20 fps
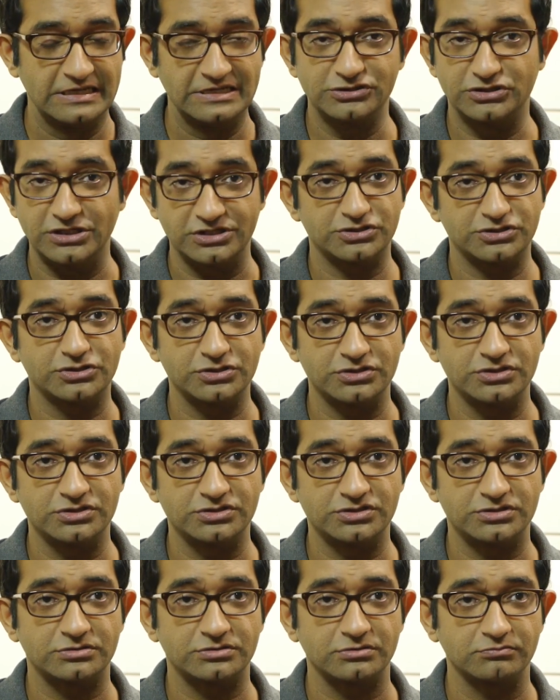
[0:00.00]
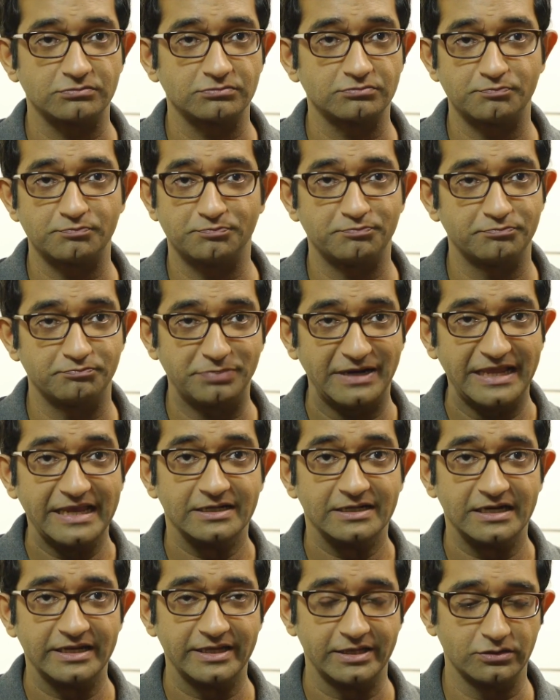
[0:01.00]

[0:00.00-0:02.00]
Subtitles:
gestures plainly.